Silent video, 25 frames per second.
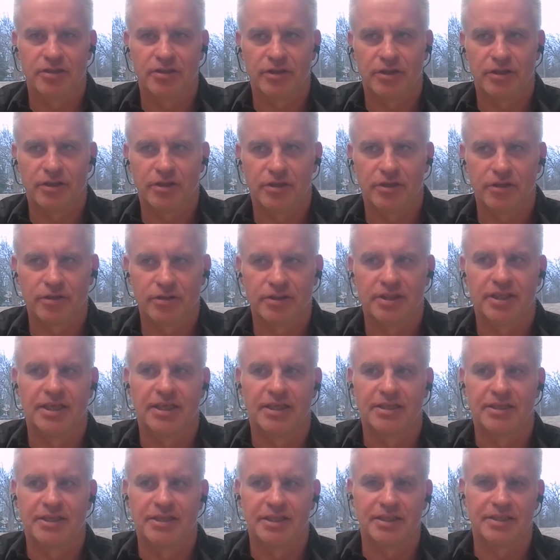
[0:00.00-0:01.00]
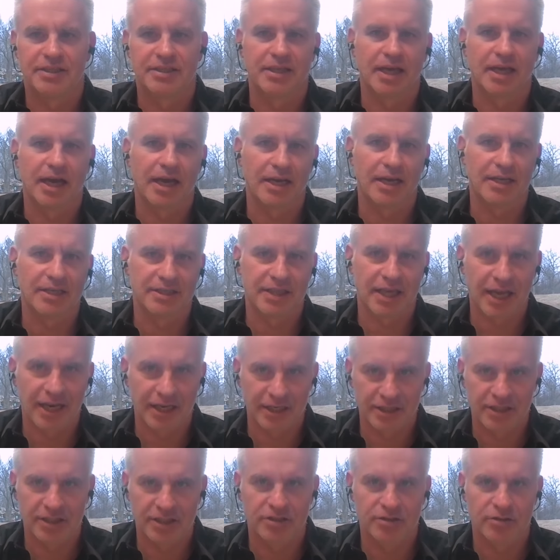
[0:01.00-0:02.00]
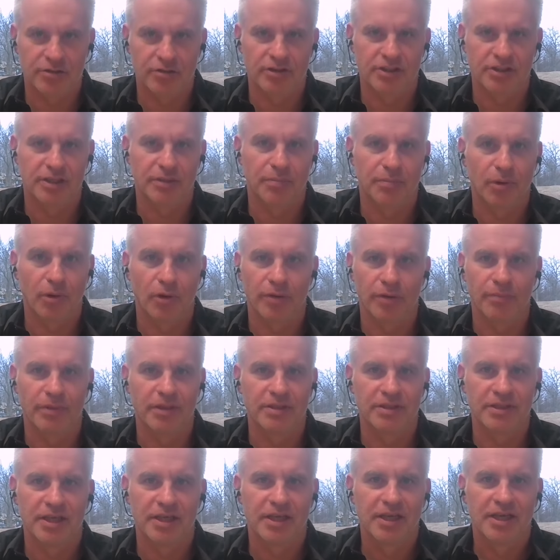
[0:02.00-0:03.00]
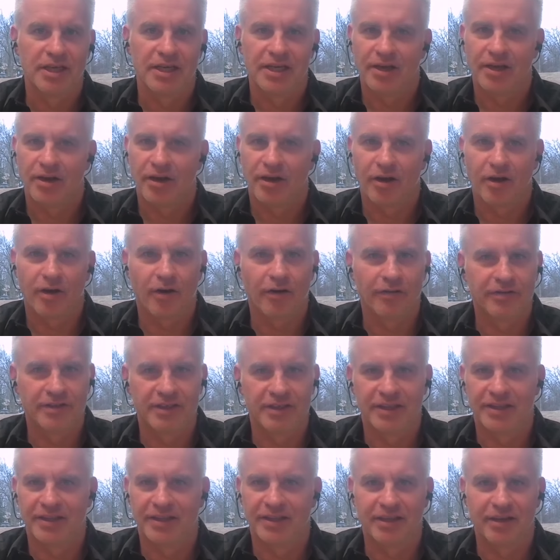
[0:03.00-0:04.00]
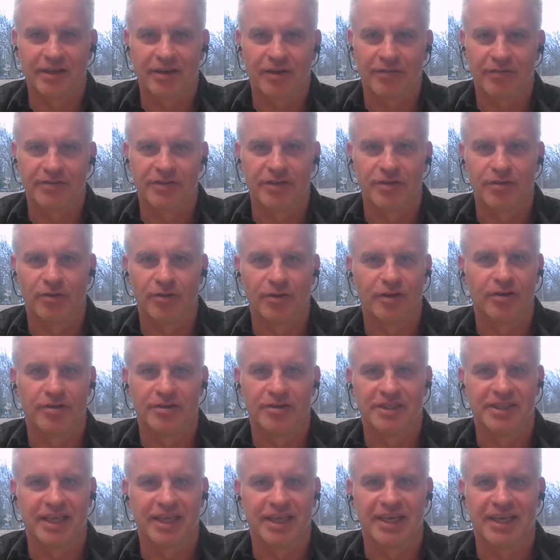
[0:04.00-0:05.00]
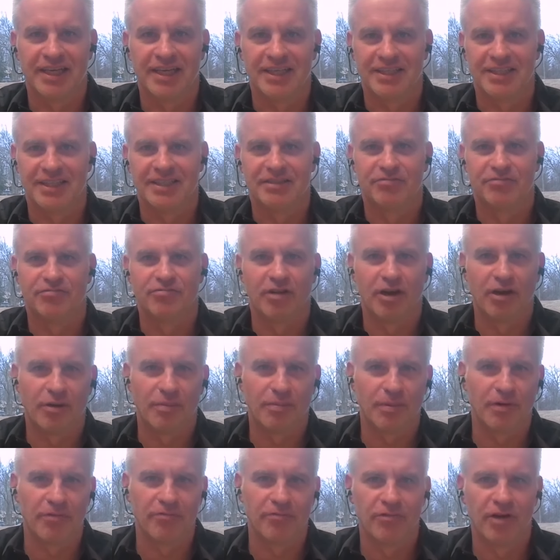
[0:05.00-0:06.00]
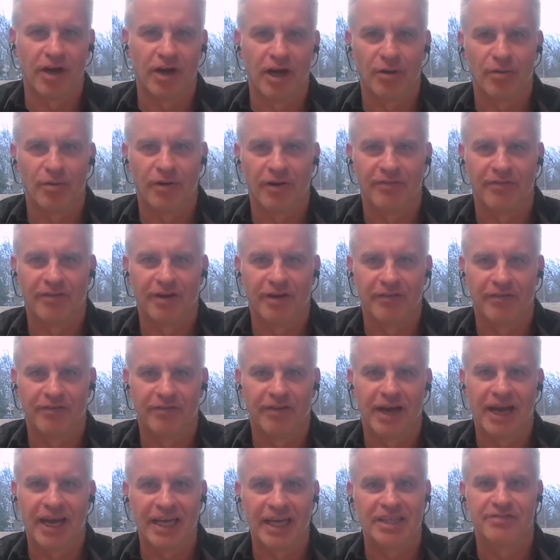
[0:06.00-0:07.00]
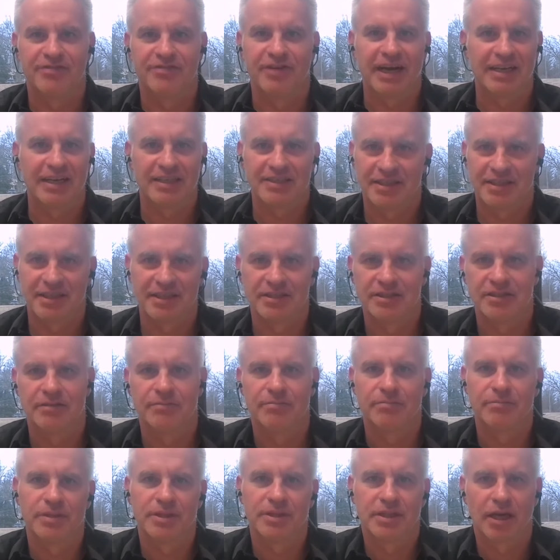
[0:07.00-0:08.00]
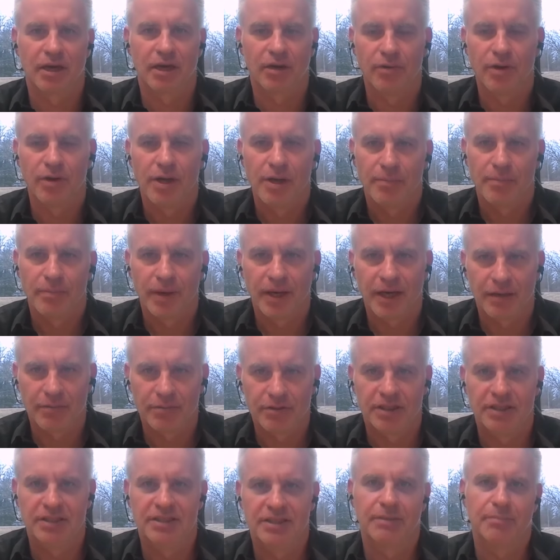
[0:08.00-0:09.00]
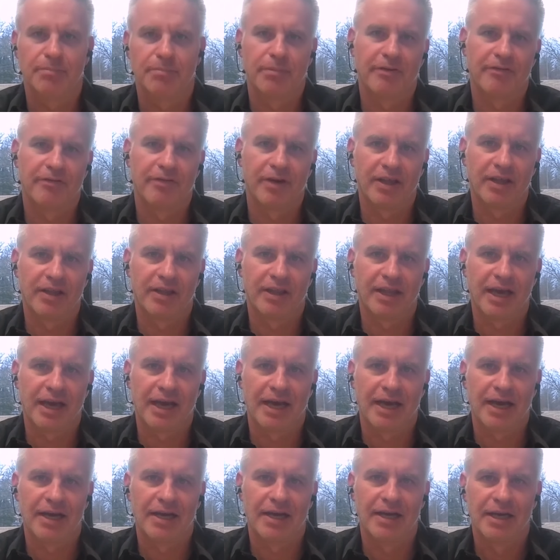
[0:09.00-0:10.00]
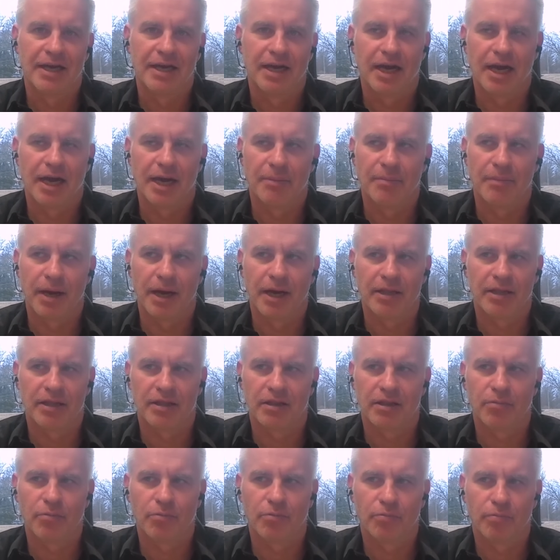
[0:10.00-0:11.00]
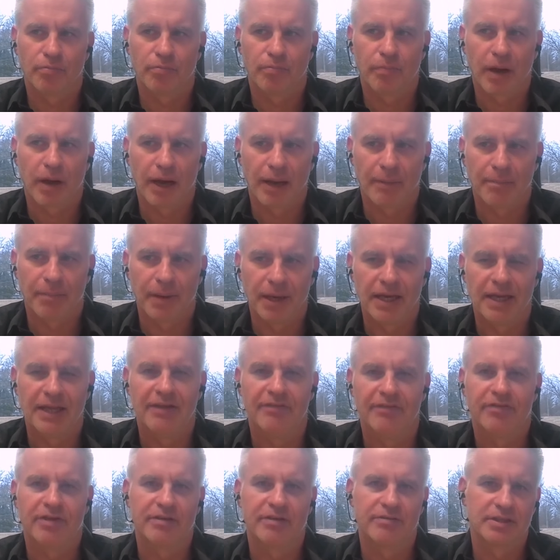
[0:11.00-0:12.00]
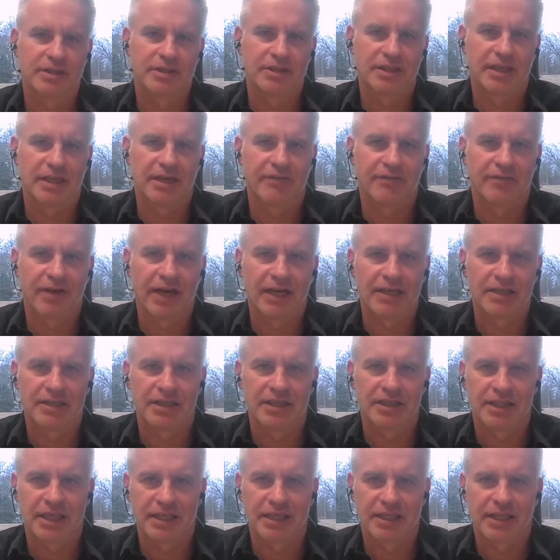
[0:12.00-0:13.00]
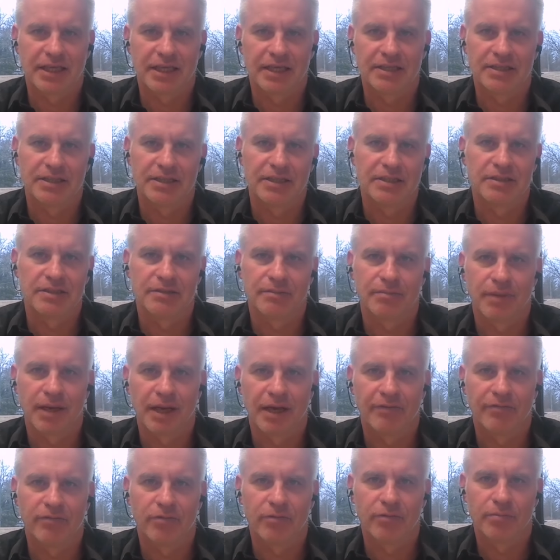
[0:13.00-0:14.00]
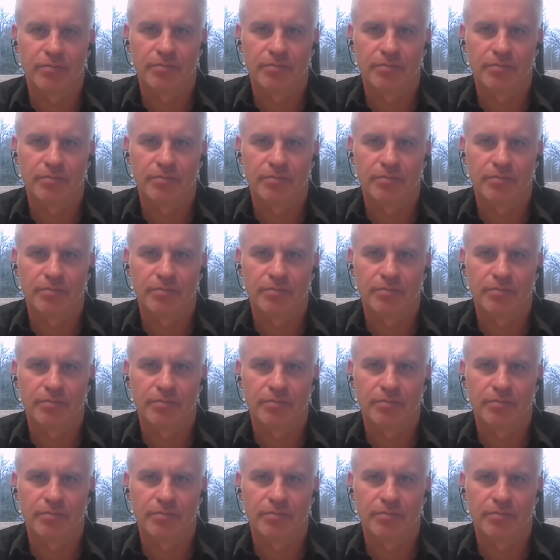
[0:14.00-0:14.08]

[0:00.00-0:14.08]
utility-sized energy storage deployments, often all you're seeing is row upon row of HVAC systems. So being able to simplify that, I believe, gives us an advantage at that system level.